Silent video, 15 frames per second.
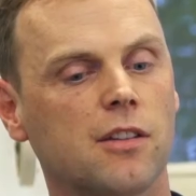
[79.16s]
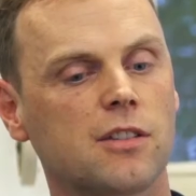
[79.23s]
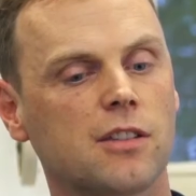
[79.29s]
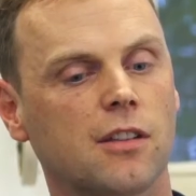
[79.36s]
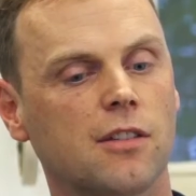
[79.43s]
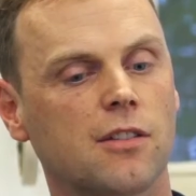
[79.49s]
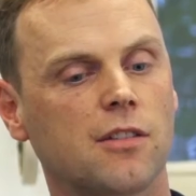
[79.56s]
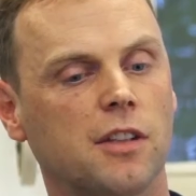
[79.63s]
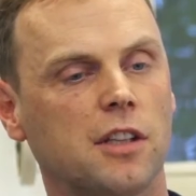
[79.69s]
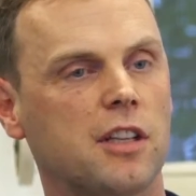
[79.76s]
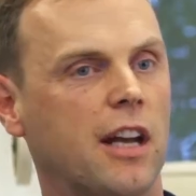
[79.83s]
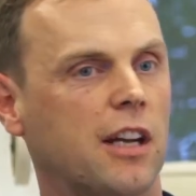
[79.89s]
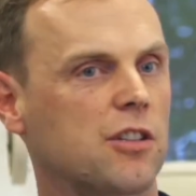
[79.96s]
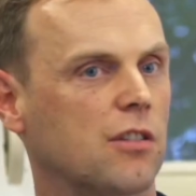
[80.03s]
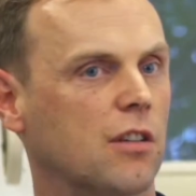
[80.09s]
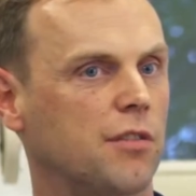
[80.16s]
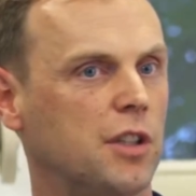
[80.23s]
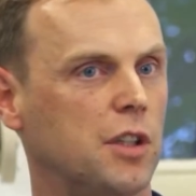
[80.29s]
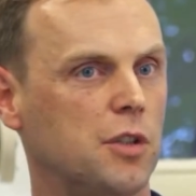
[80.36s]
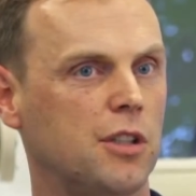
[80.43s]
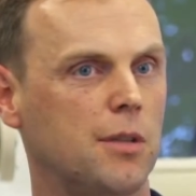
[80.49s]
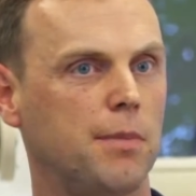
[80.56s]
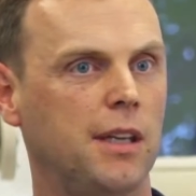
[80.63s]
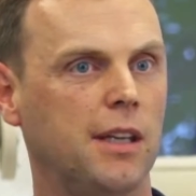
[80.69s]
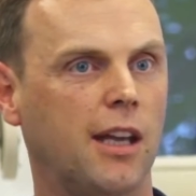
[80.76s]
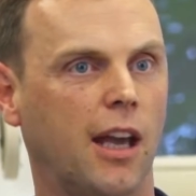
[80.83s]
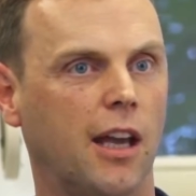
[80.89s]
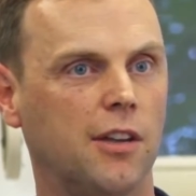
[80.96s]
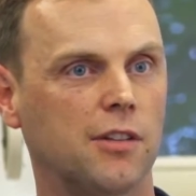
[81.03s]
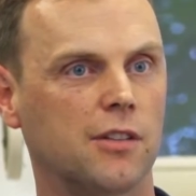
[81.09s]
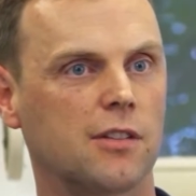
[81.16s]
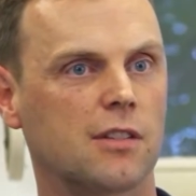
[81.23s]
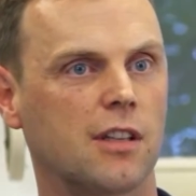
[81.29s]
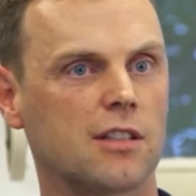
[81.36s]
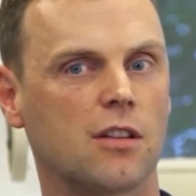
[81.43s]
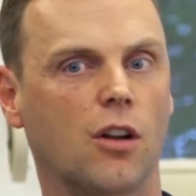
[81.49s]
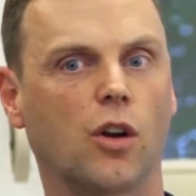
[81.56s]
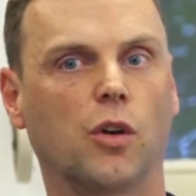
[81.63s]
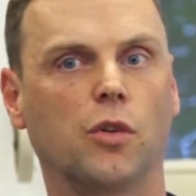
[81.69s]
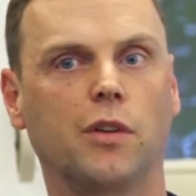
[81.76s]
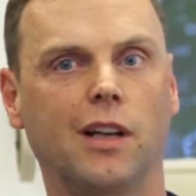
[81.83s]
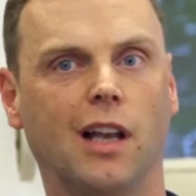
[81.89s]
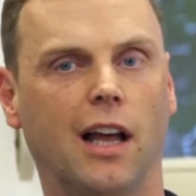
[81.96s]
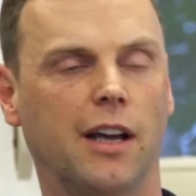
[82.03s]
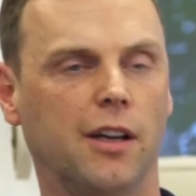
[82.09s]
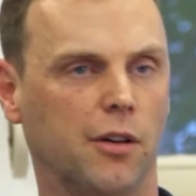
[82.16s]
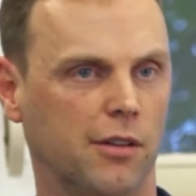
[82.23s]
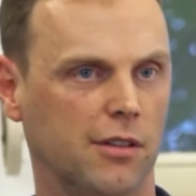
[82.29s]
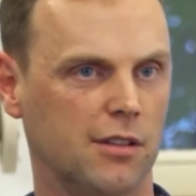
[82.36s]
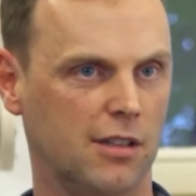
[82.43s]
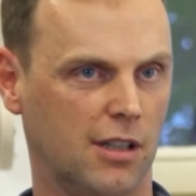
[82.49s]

Since the detection of new TB cases does not only rely on